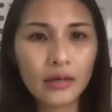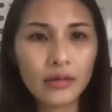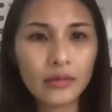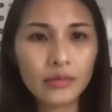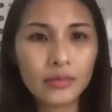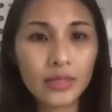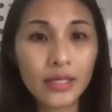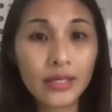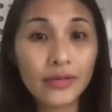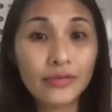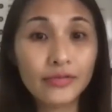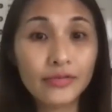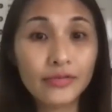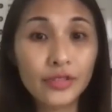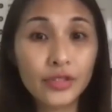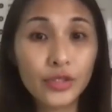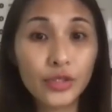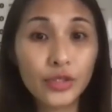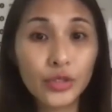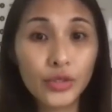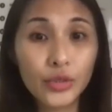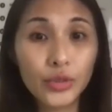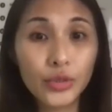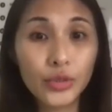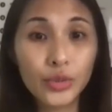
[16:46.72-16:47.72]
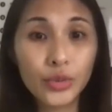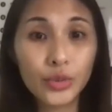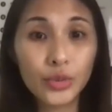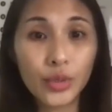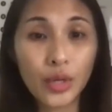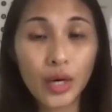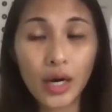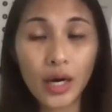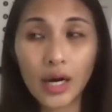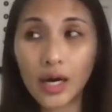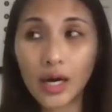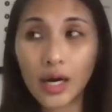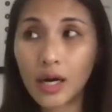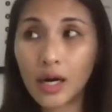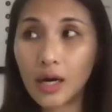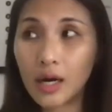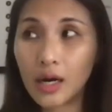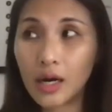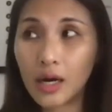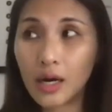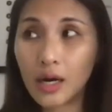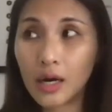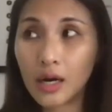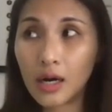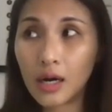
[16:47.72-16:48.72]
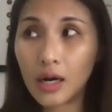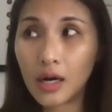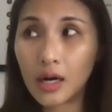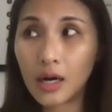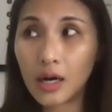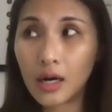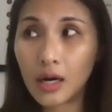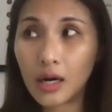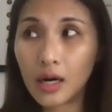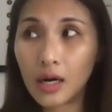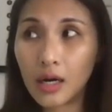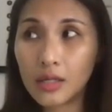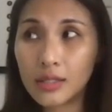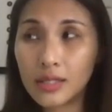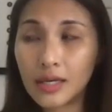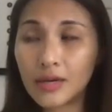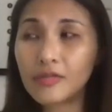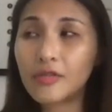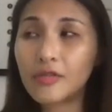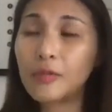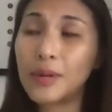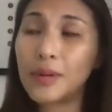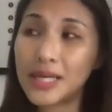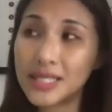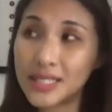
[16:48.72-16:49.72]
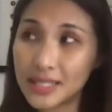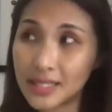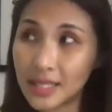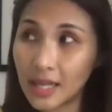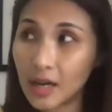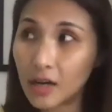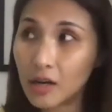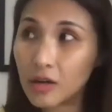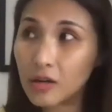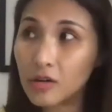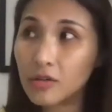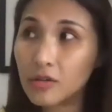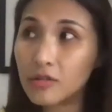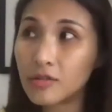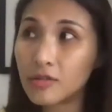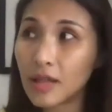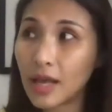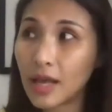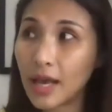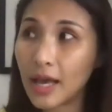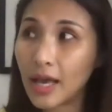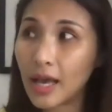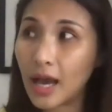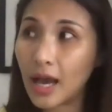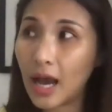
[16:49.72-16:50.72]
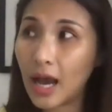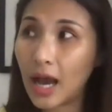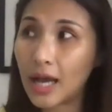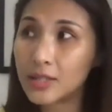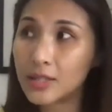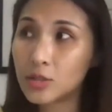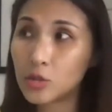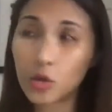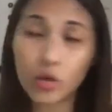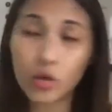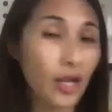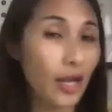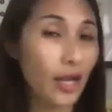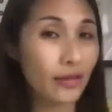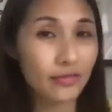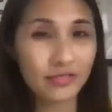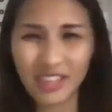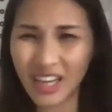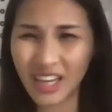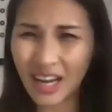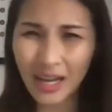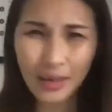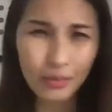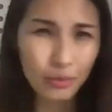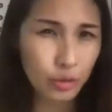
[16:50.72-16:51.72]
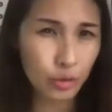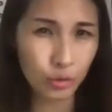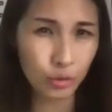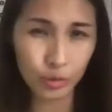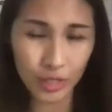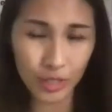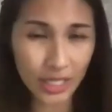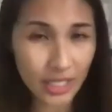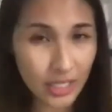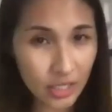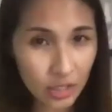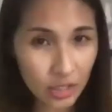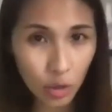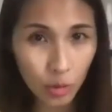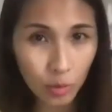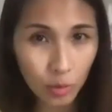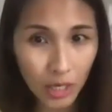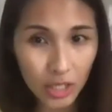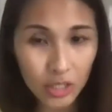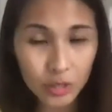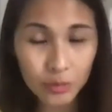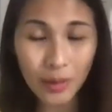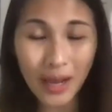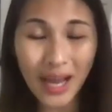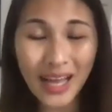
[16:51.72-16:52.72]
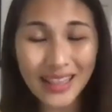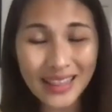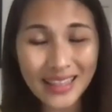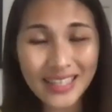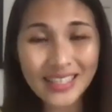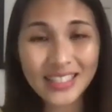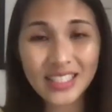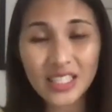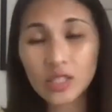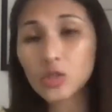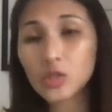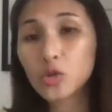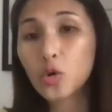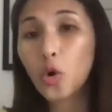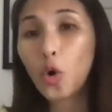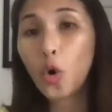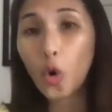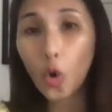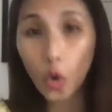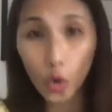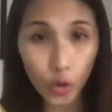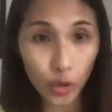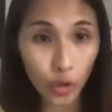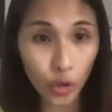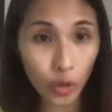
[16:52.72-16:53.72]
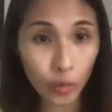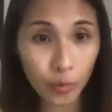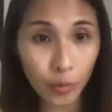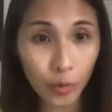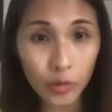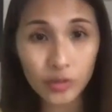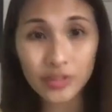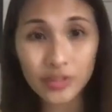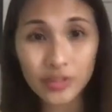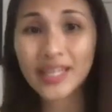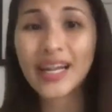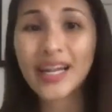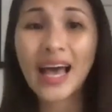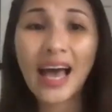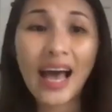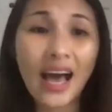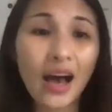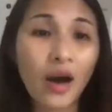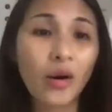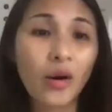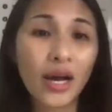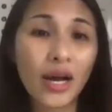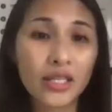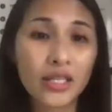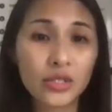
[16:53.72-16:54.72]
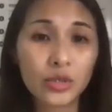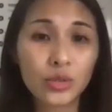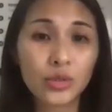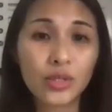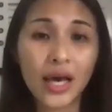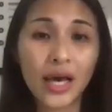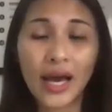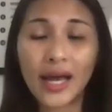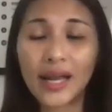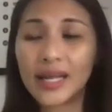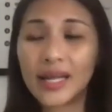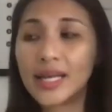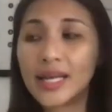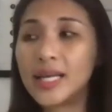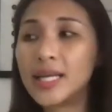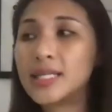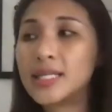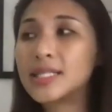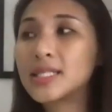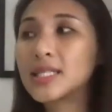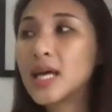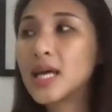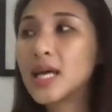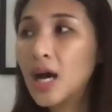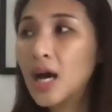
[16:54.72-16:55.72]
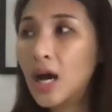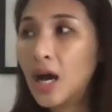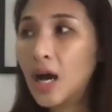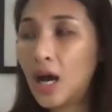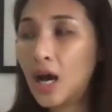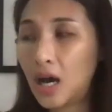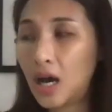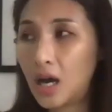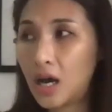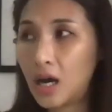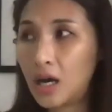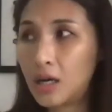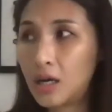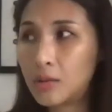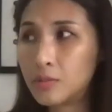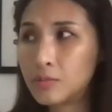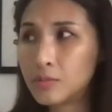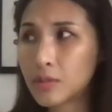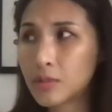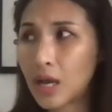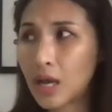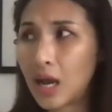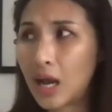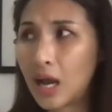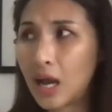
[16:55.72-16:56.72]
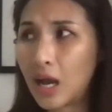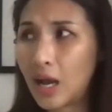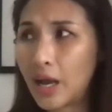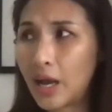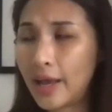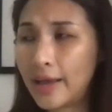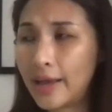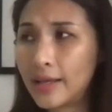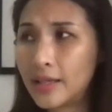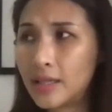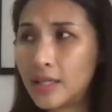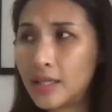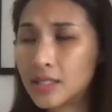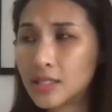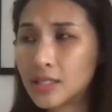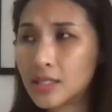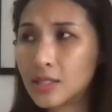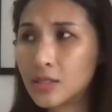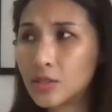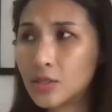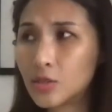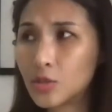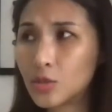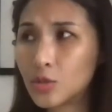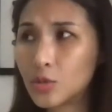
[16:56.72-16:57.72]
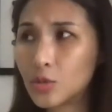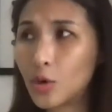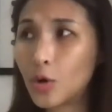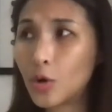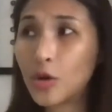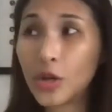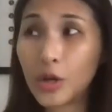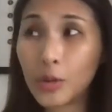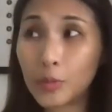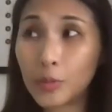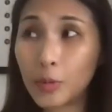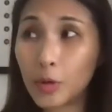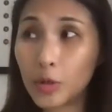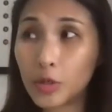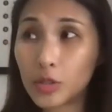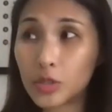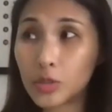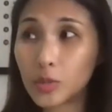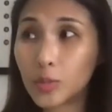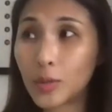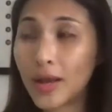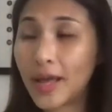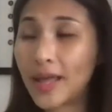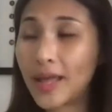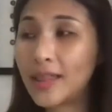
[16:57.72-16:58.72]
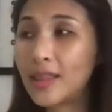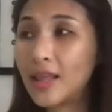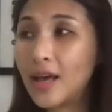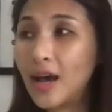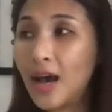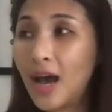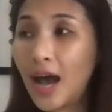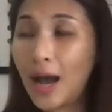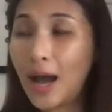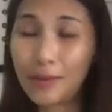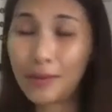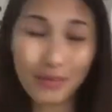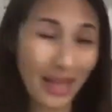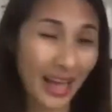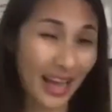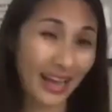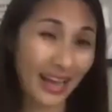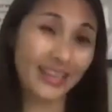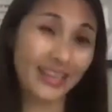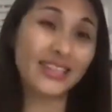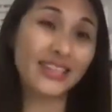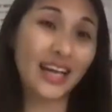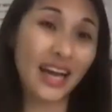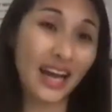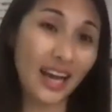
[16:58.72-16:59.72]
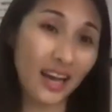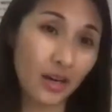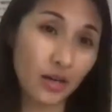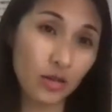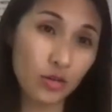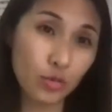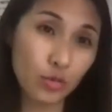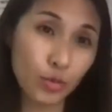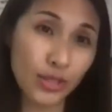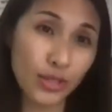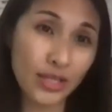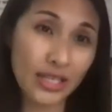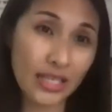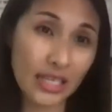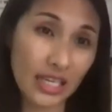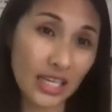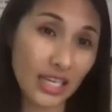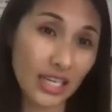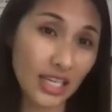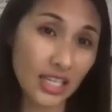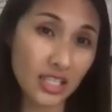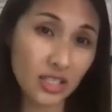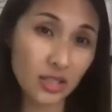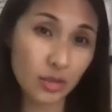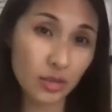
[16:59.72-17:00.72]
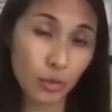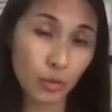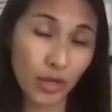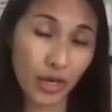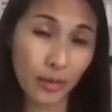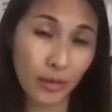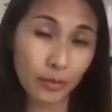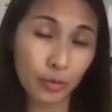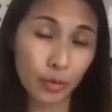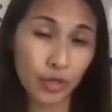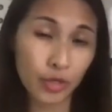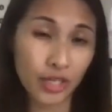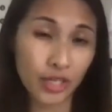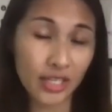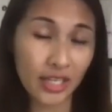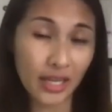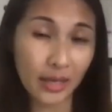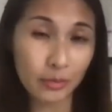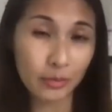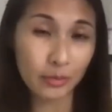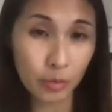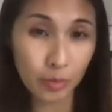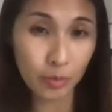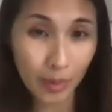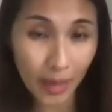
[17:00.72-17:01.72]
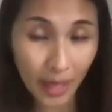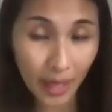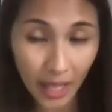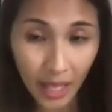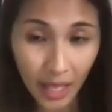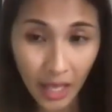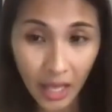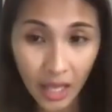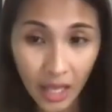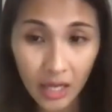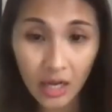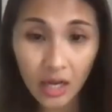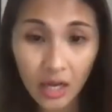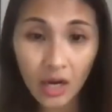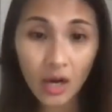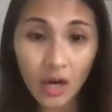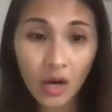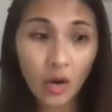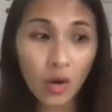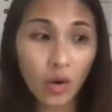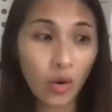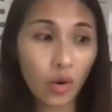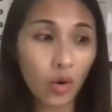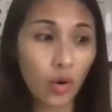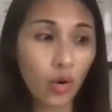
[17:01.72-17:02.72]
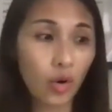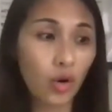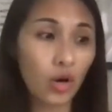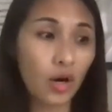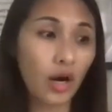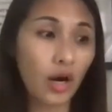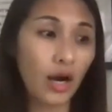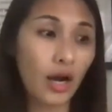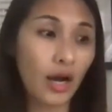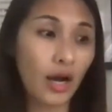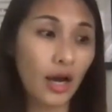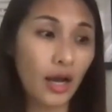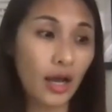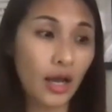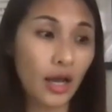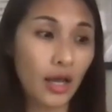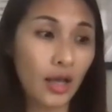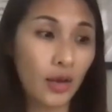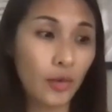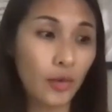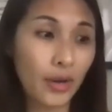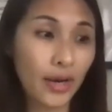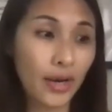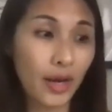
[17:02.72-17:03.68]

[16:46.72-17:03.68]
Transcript: if you for myself, like I don't have time to read so much, but I listen to audiobooks. And how I do that is I listen to audiobooks when I'm lying down with the kids, or when I'm putting them to bed, or when I